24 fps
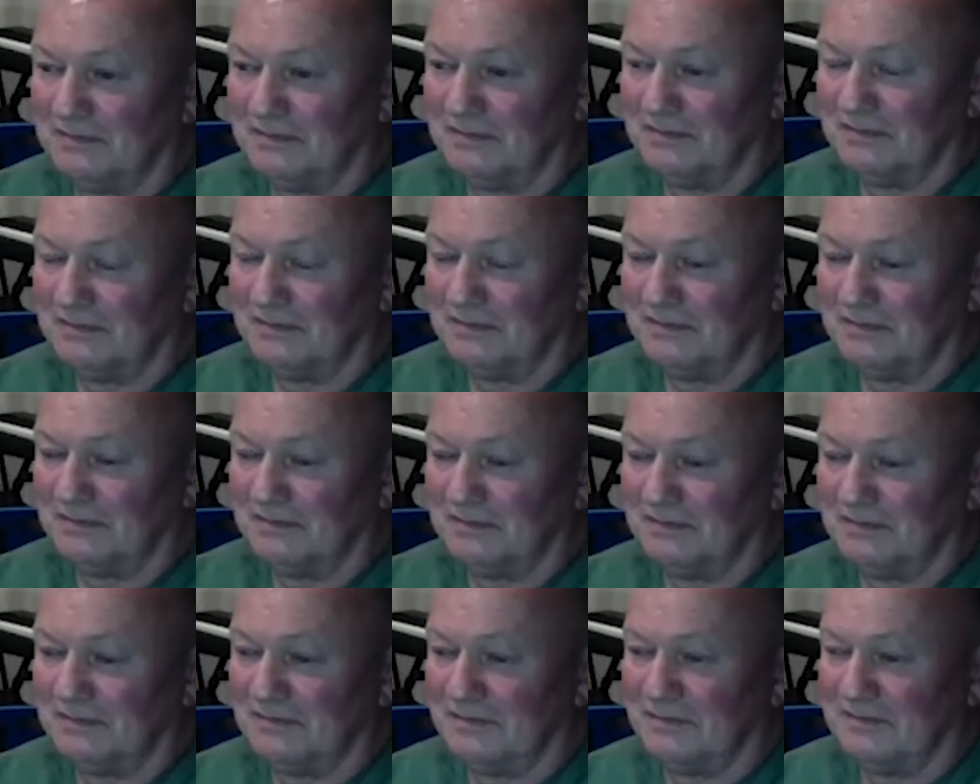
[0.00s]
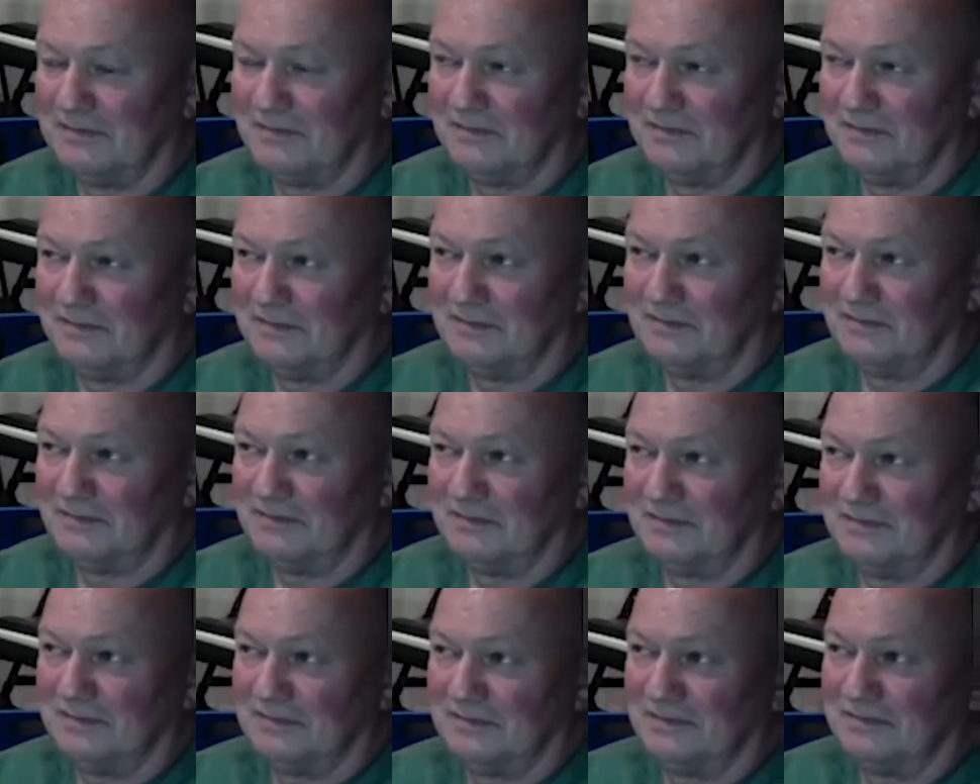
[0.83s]

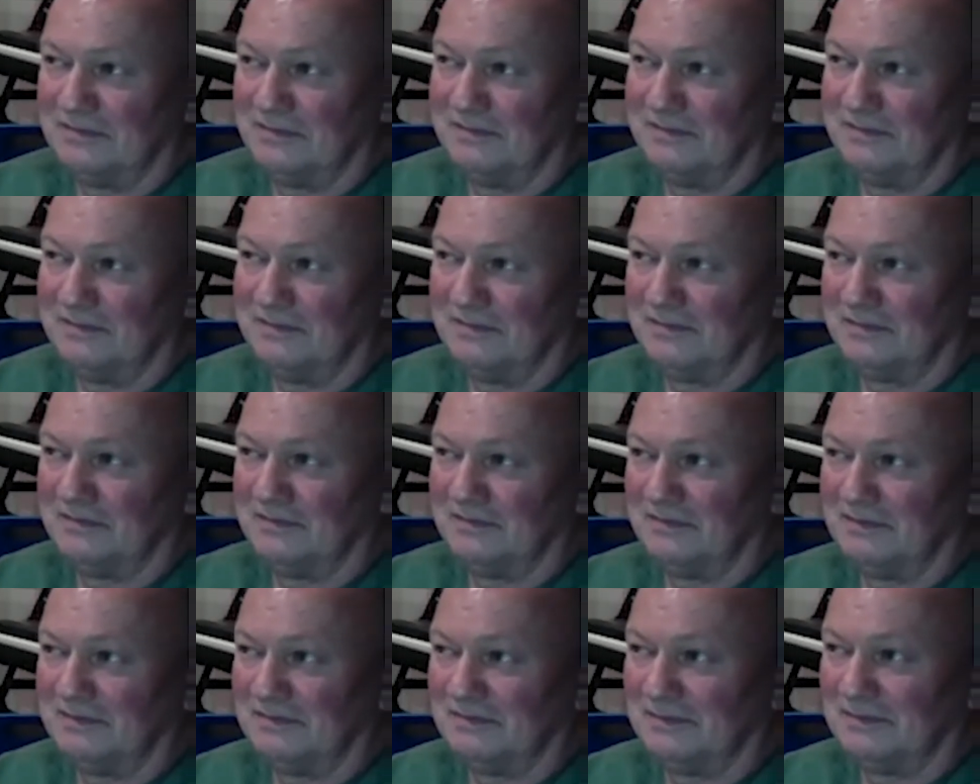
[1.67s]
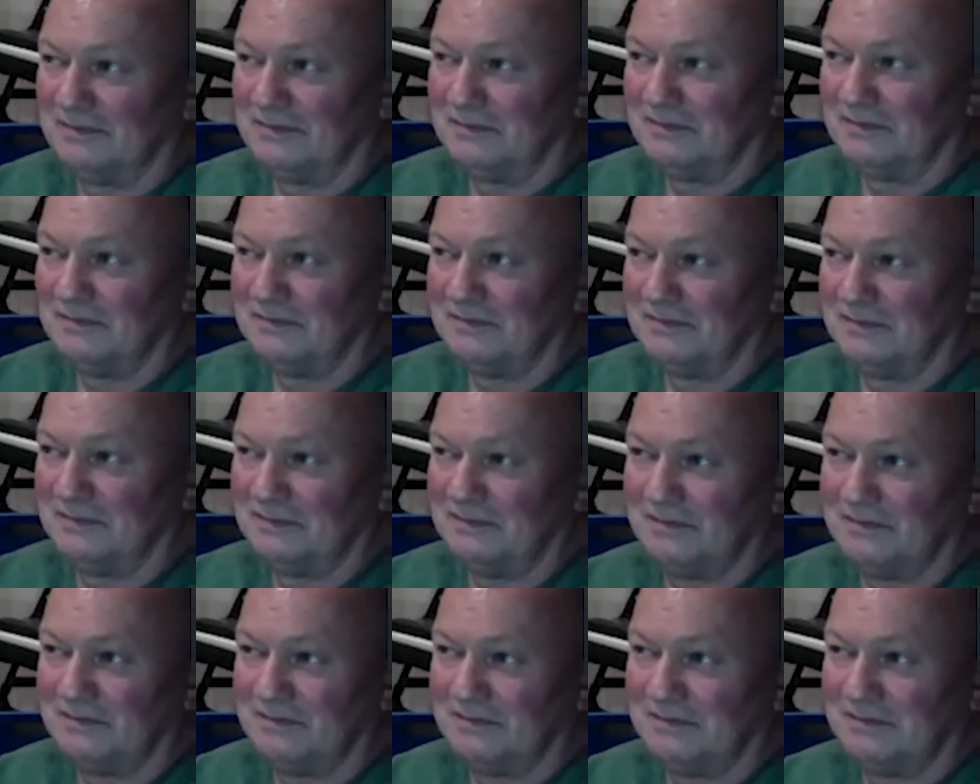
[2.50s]

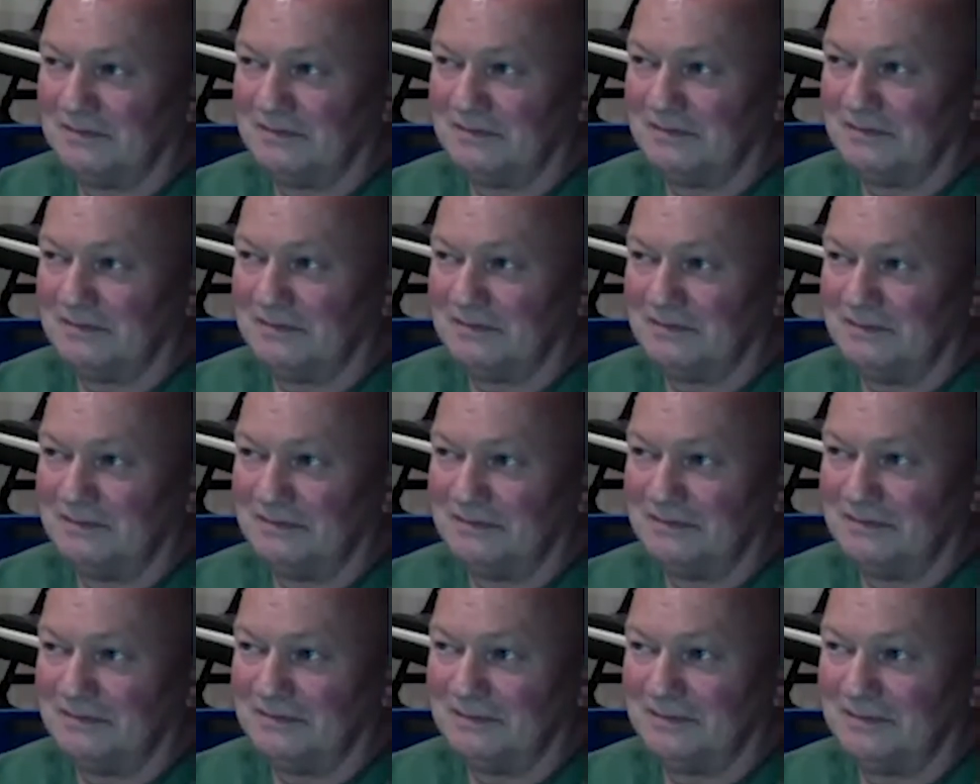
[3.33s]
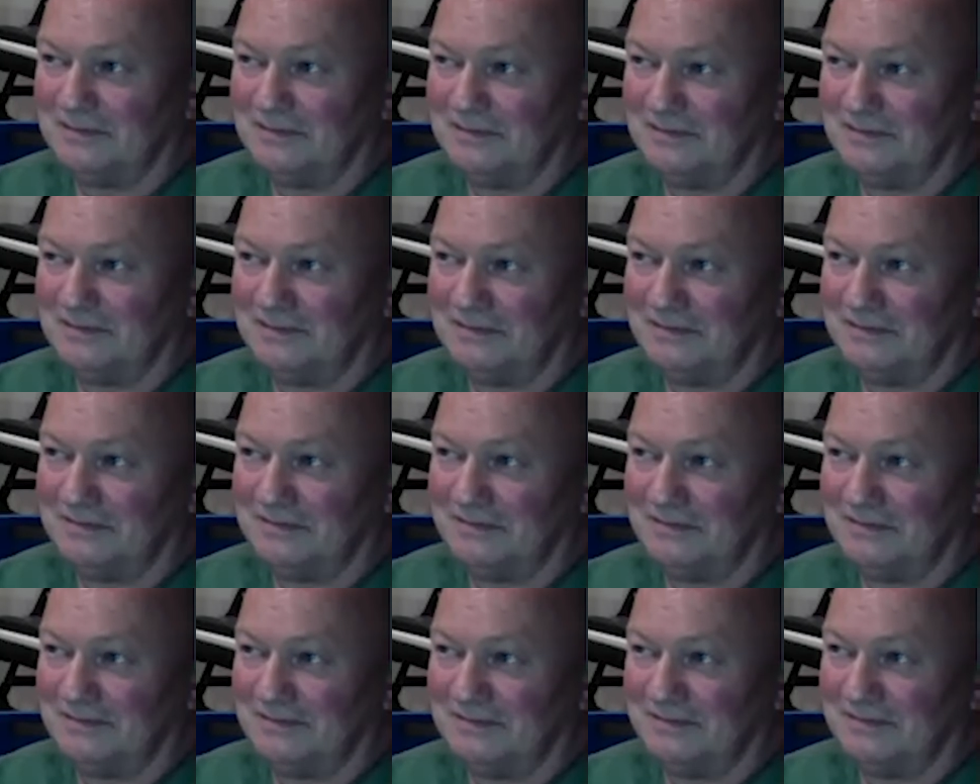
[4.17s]

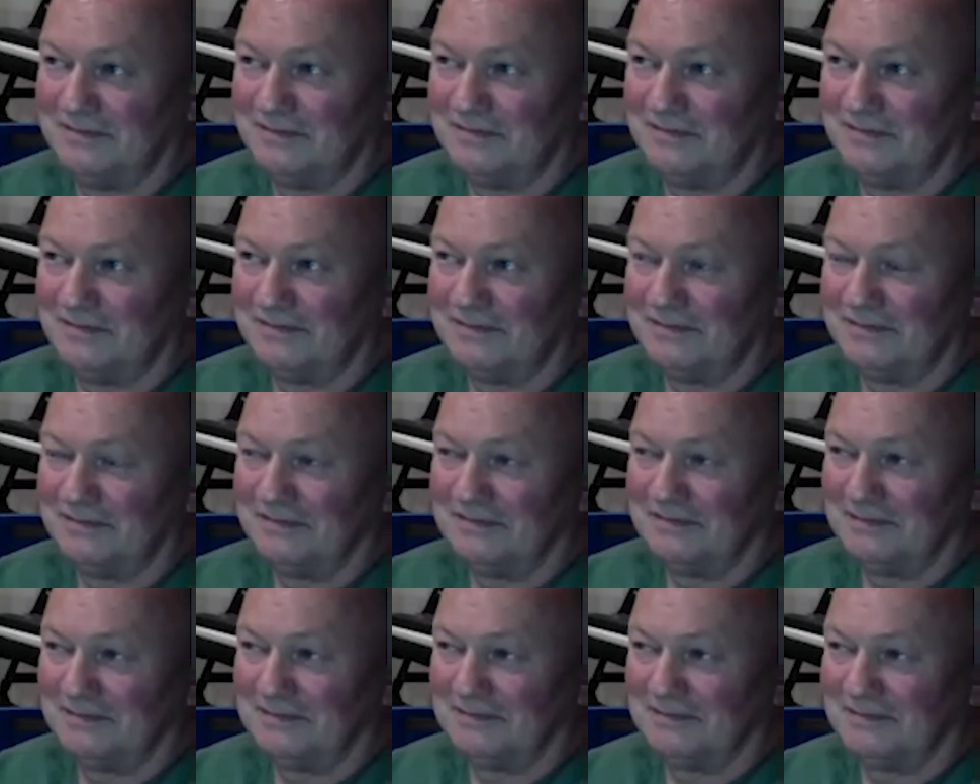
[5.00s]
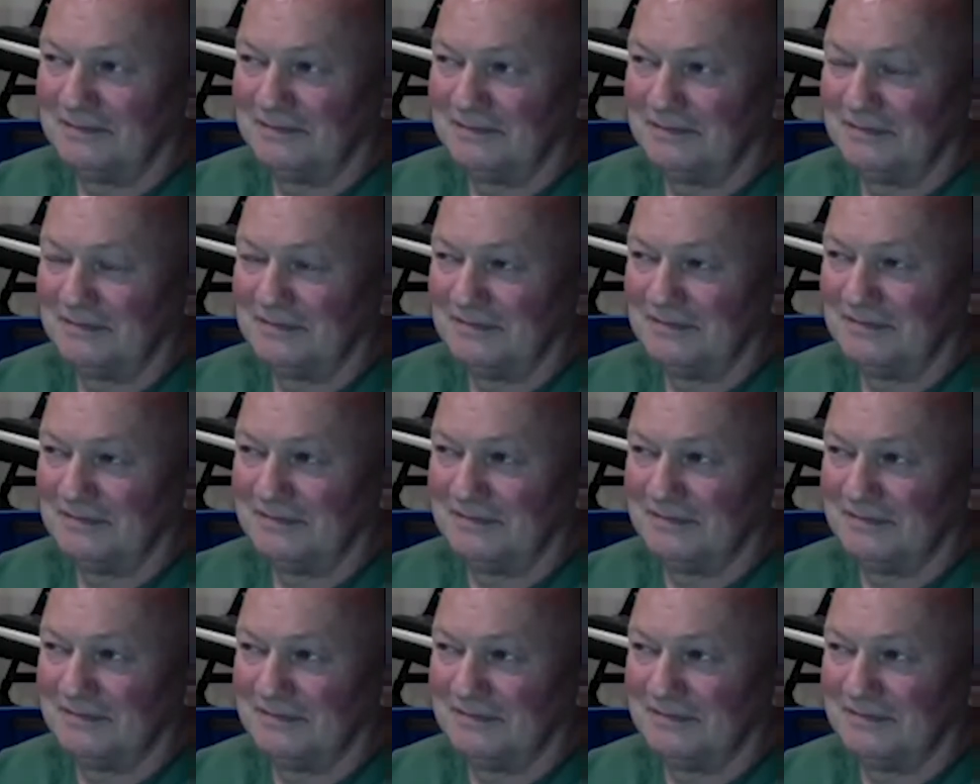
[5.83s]
(not speaking)